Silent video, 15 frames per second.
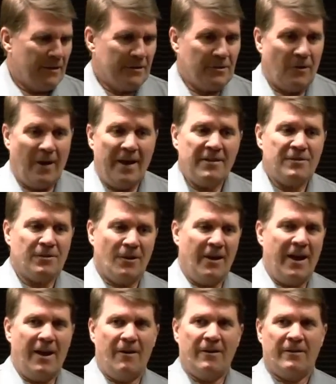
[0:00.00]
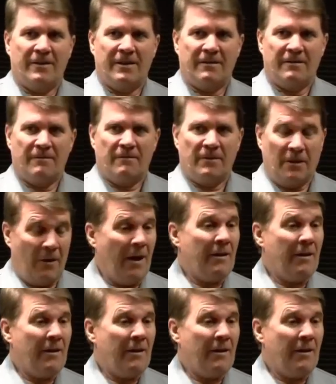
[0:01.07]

So I saw how, you know,